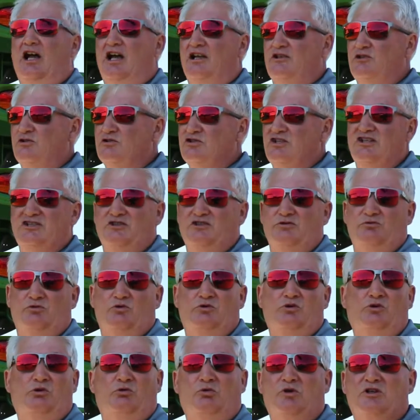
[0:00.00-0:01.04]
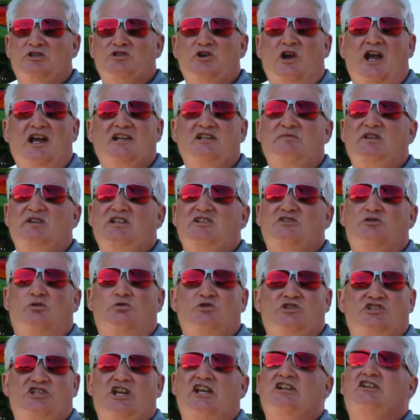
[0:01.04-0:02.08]
Usually, as a rule, we're trying to be
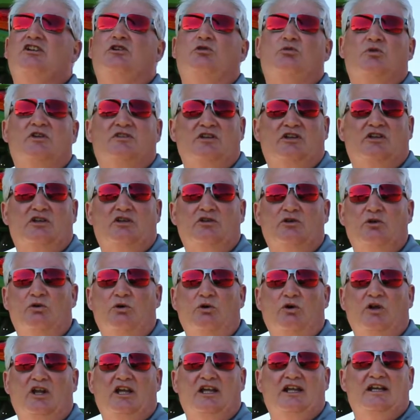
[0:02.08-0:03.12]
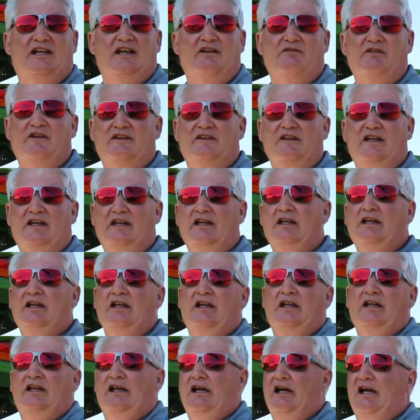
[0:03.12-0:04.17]
so gentle with the canola and everything,
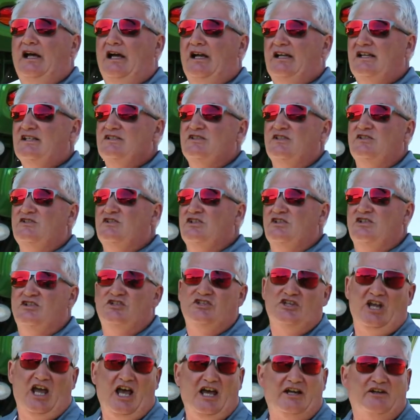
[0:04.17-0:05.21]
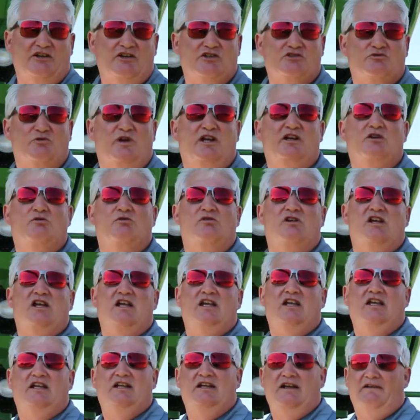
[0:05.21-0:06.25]
because it just shatters right
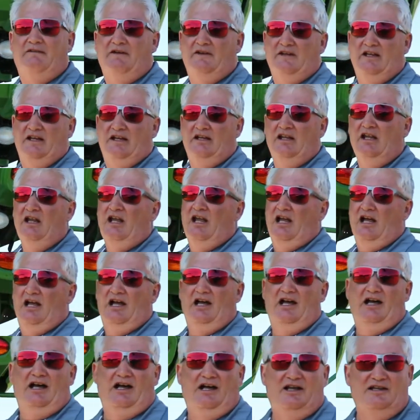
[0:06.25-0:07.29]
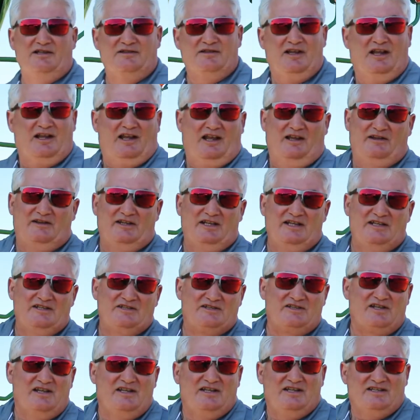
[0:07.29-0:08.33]
away and everything.
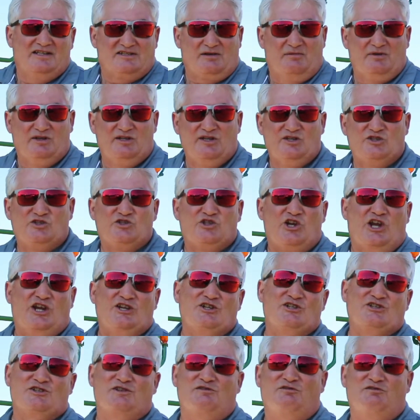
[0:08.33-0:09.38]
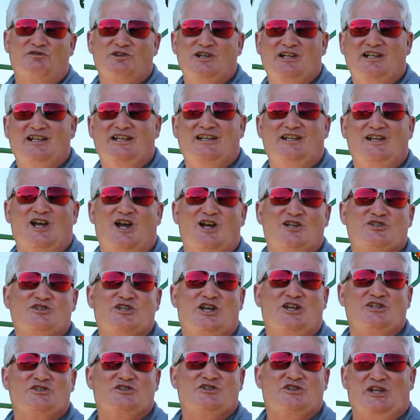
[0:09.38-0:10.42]
And some of these changes have really
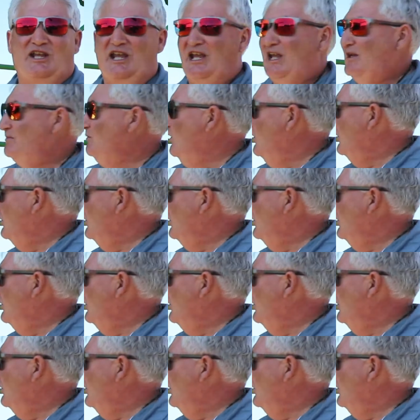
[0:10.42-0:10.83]
changed the game